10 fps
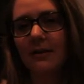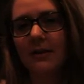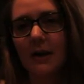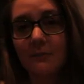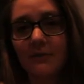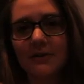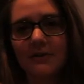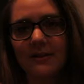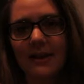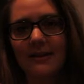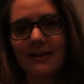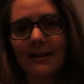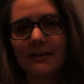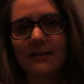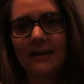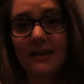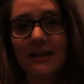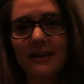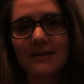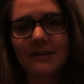comfort and the
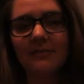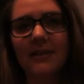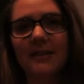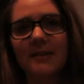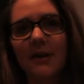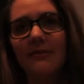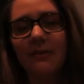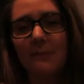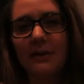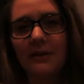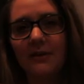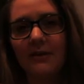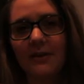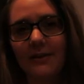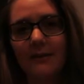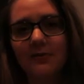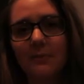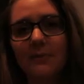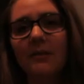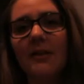ease of things that are familiar and that are
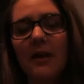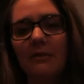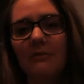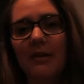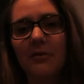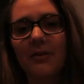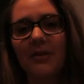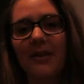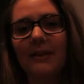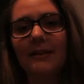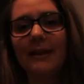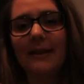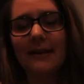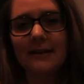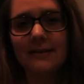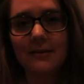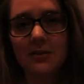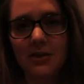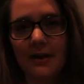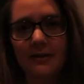comfortable rather than leaning into the
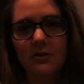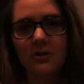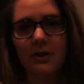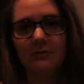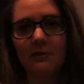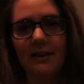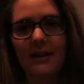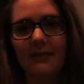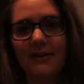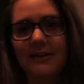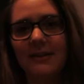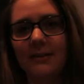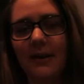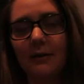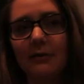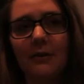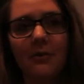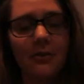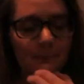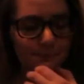challenge and really facing that
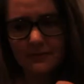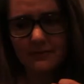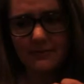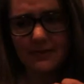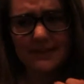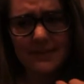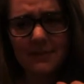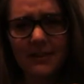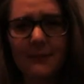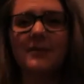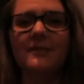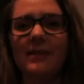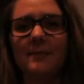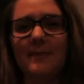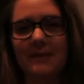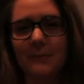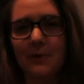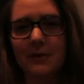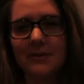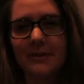growth. That's something that will develop me as a
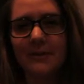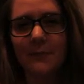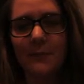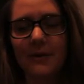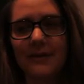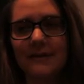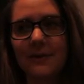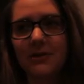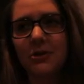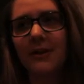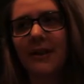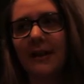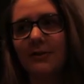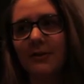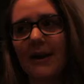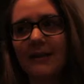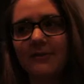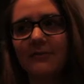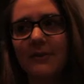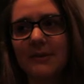person, but especially trying to
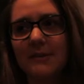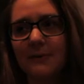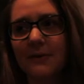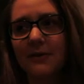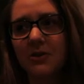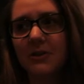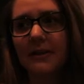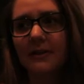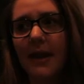view it spiritually,